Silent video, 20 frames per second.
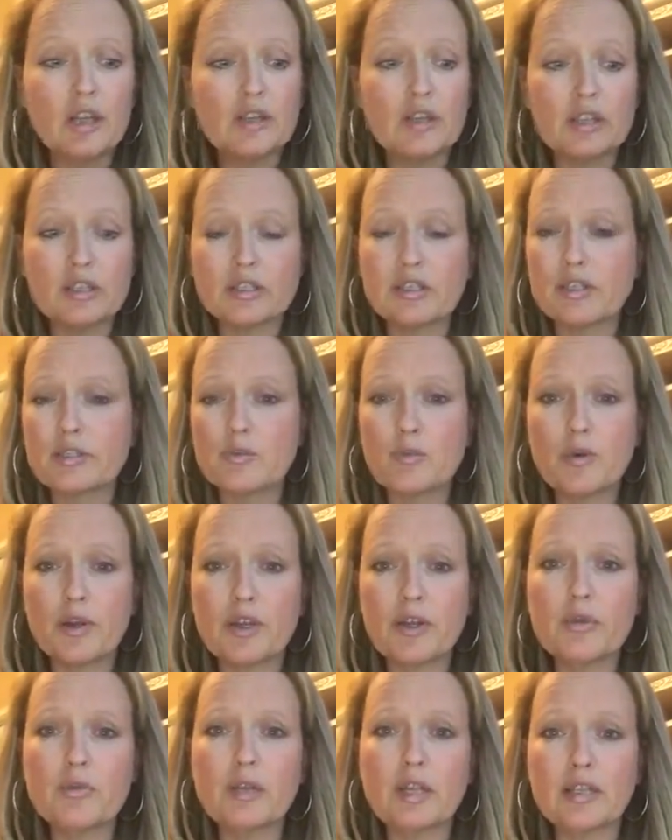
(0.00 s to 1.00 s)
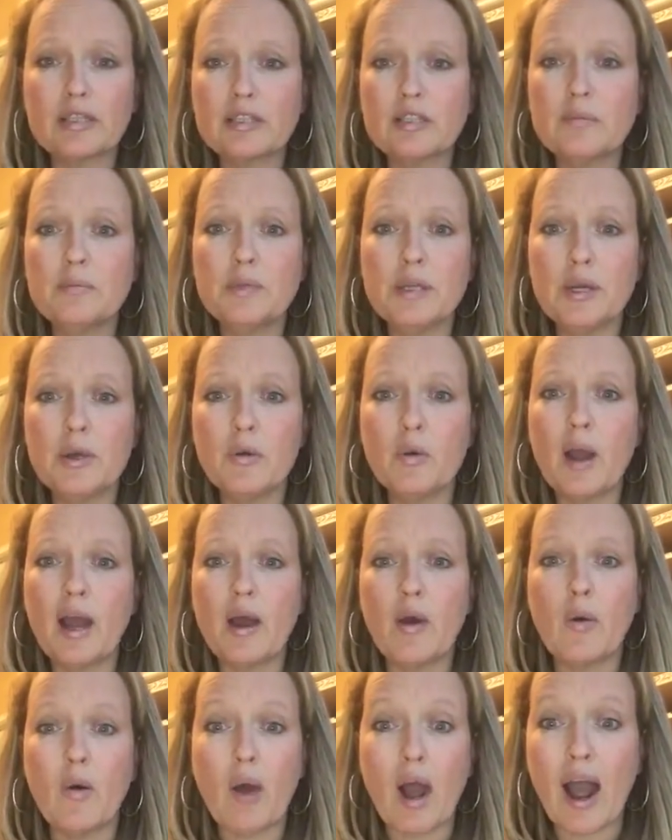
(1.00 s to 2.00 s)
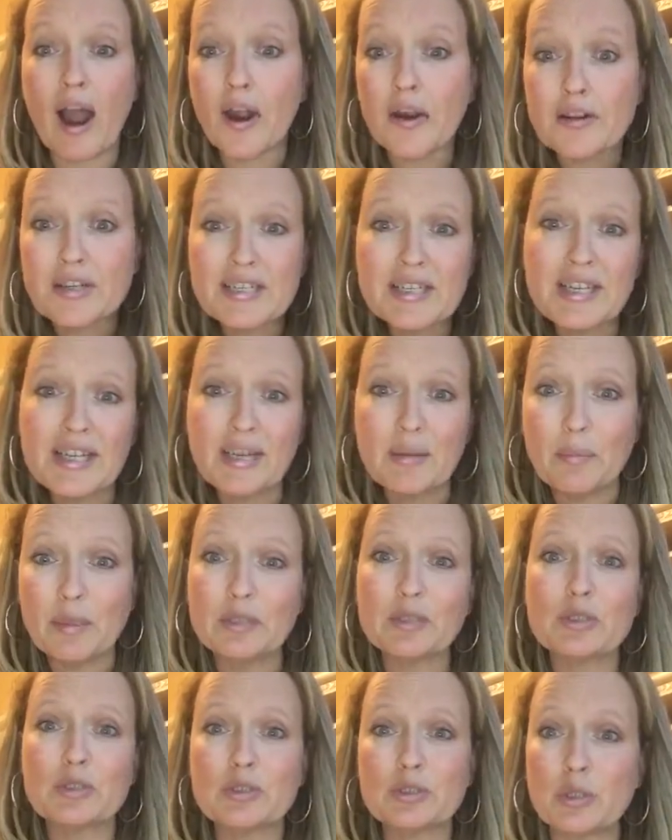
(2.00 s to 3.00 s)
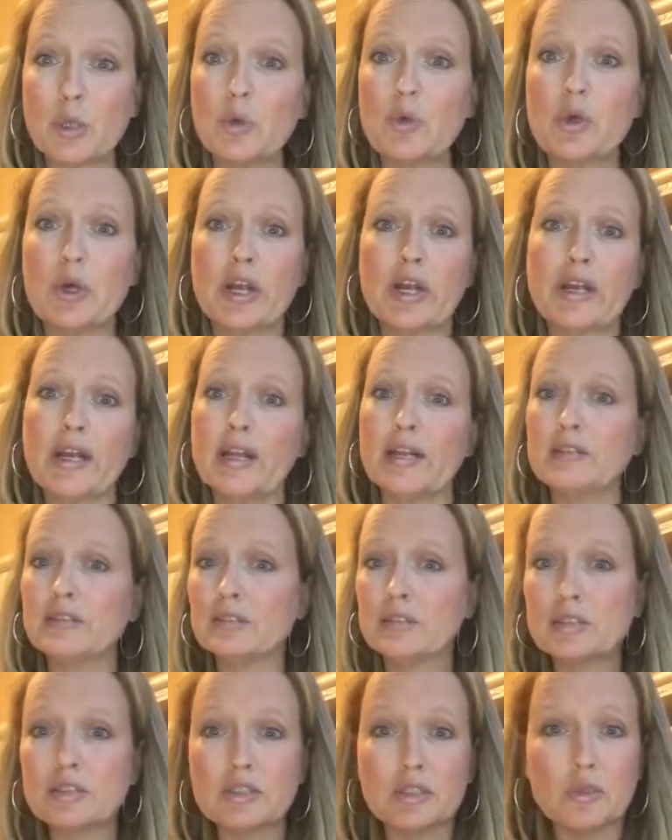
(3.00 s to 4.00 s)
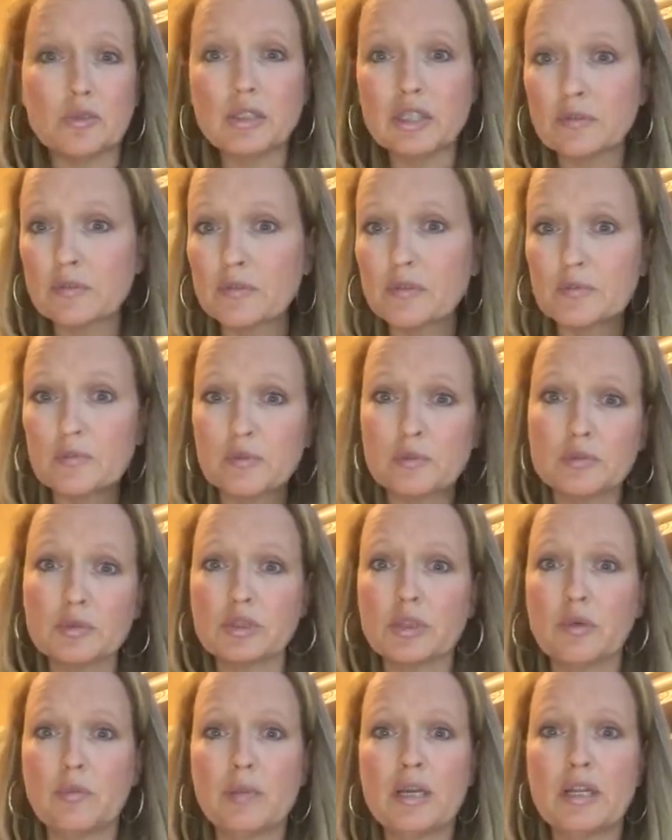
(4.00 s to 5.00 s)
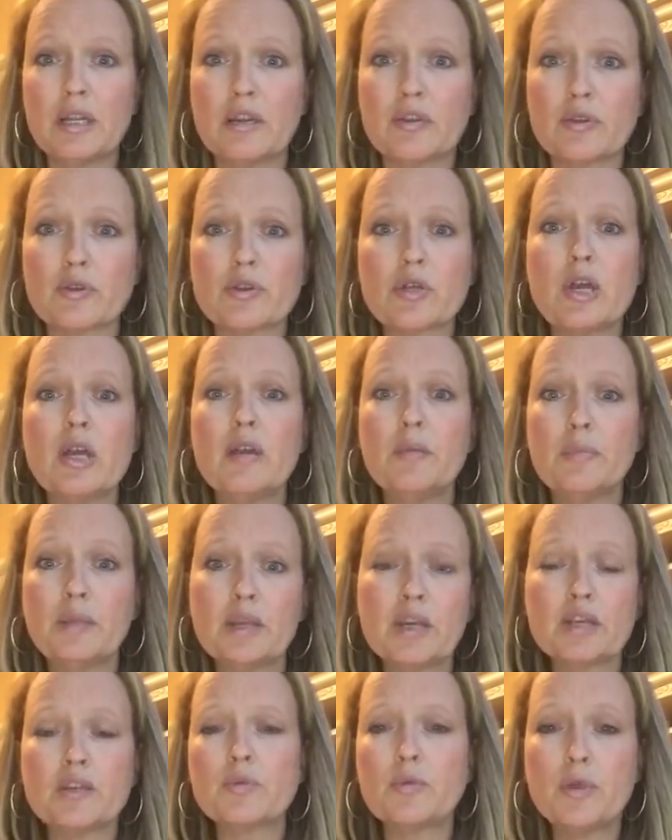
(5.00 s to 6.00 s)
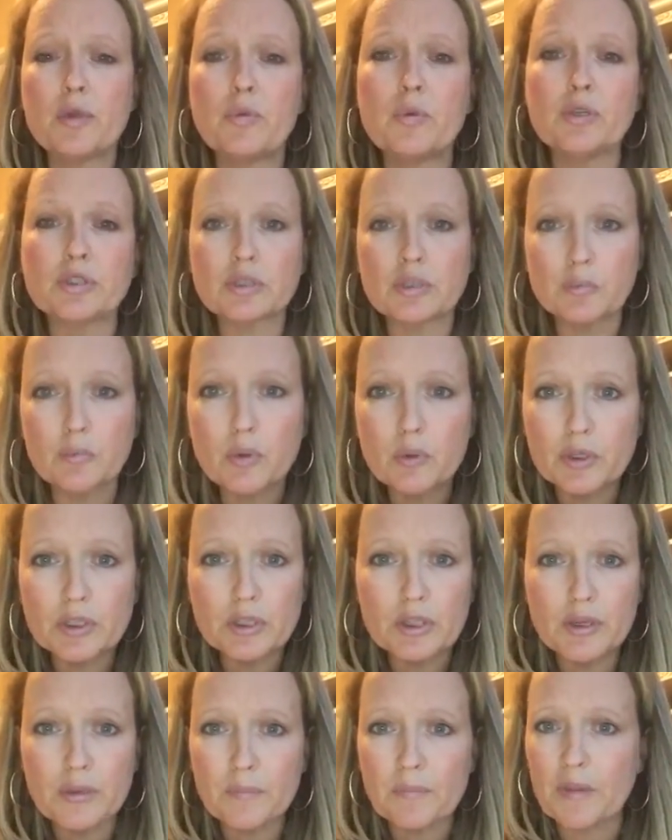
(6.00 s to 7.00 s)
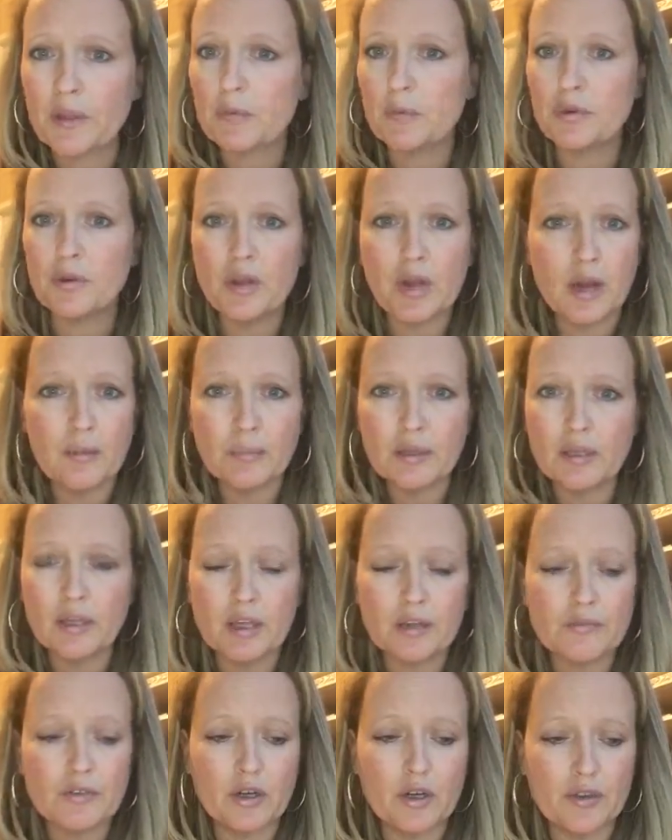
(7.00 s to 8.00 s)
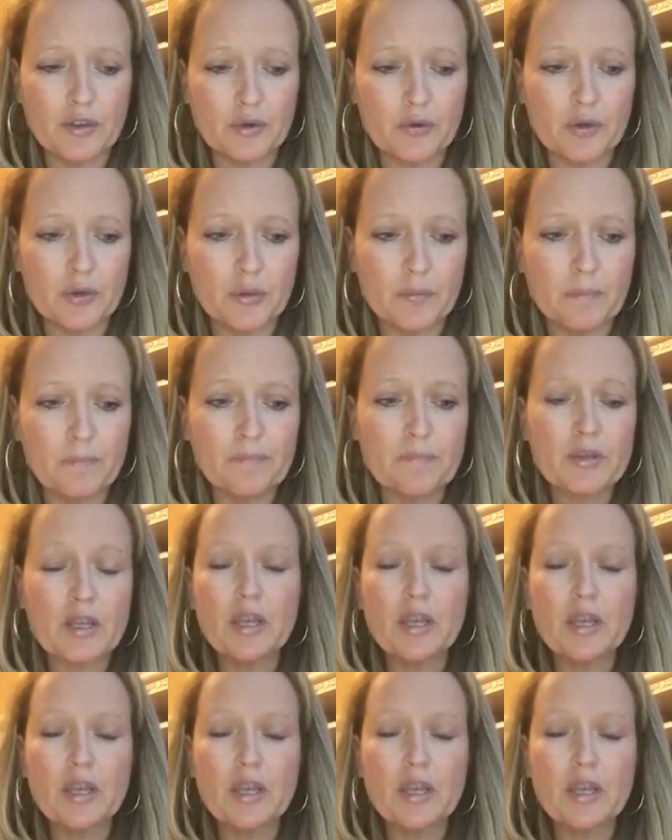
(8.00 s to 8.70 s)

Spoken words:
This is where you let them know how our team is so great and so different from so many others because we will support them. They will not be left on their own.